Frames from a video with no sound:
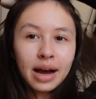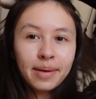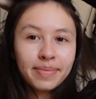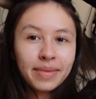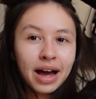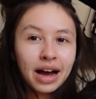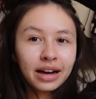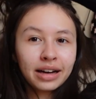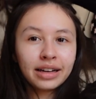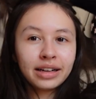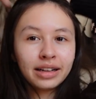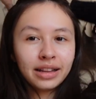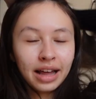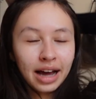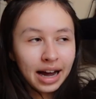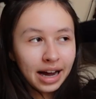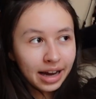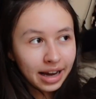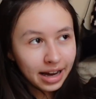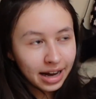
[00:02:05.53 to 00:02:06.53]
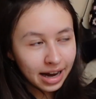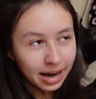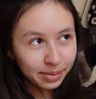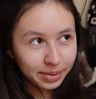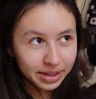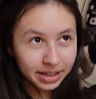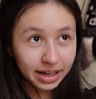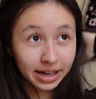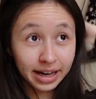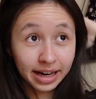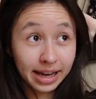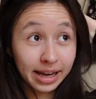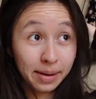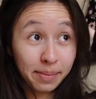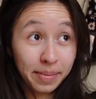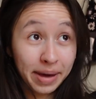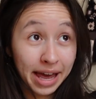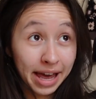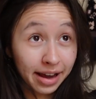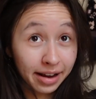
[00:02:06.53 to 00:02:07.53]
I'm not gonna lie, I was gonna get
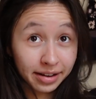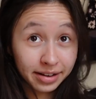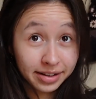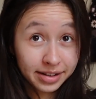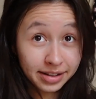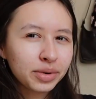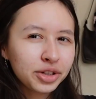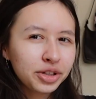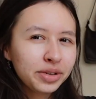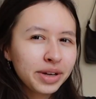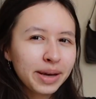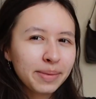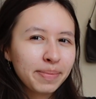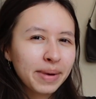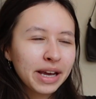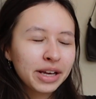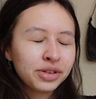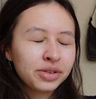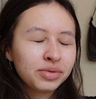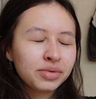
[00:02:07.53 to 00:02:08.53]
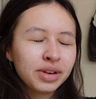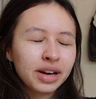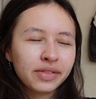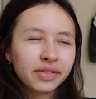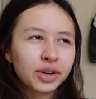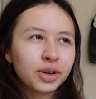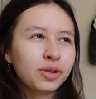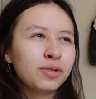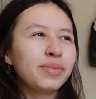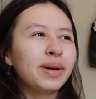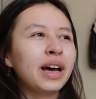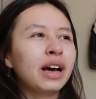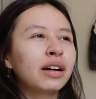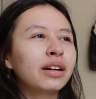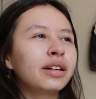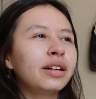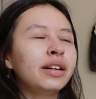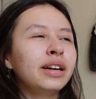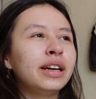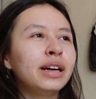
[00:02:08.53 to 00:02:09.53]
bangs. Once you get bangs, you never go
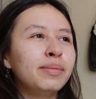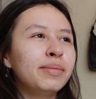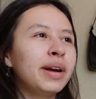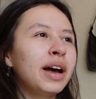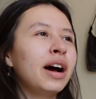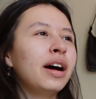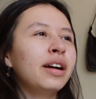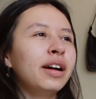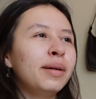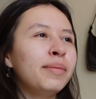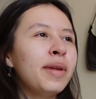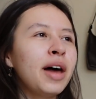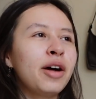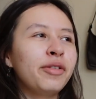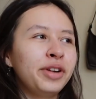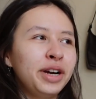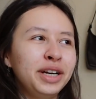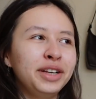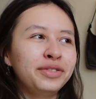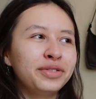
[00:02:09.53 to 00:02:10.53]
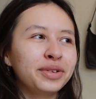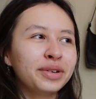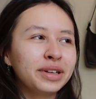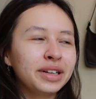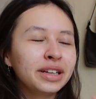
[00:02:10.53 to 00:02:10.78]
back. And I'm not, I'm not ready for